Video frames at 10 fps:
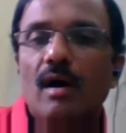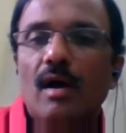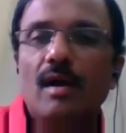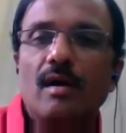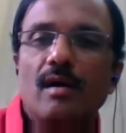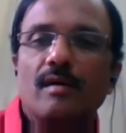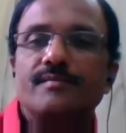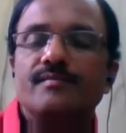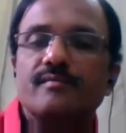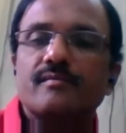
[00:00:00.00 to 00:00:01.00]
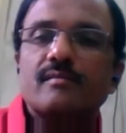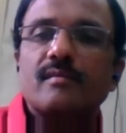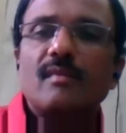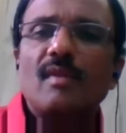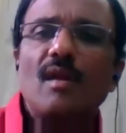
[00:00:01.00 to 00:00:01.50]
And
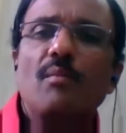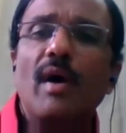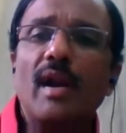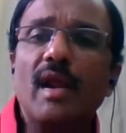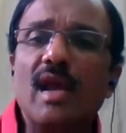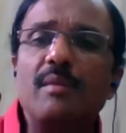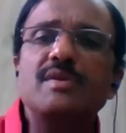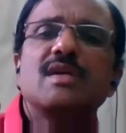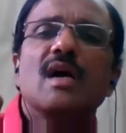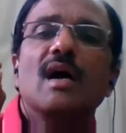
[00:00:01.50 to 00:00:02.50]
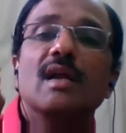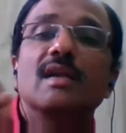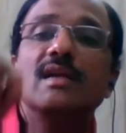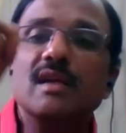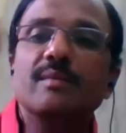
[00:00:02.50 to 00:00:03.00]
Markhamsia, a
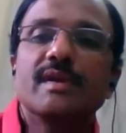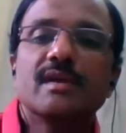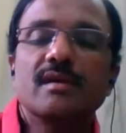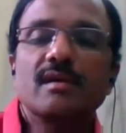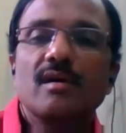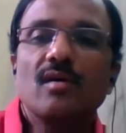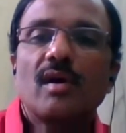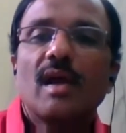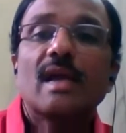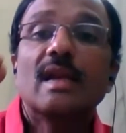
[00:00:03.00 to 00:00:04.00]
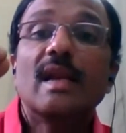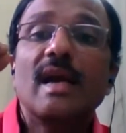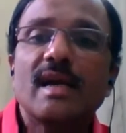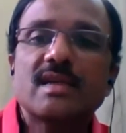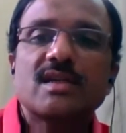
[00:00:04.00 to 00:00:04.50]
little bit Okay,
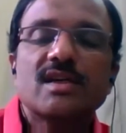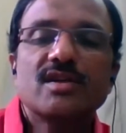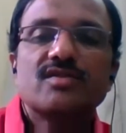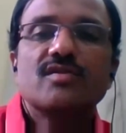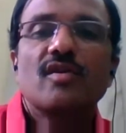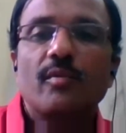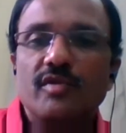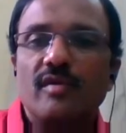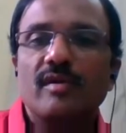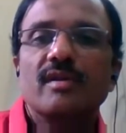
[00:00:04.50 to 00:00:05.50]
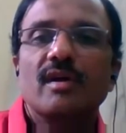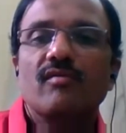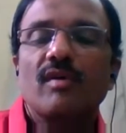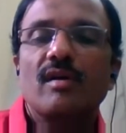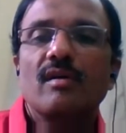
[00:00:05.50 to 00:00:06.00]
elater structures you are observing that
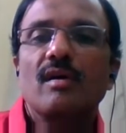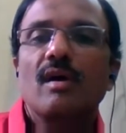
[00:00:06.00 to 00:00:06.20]
one.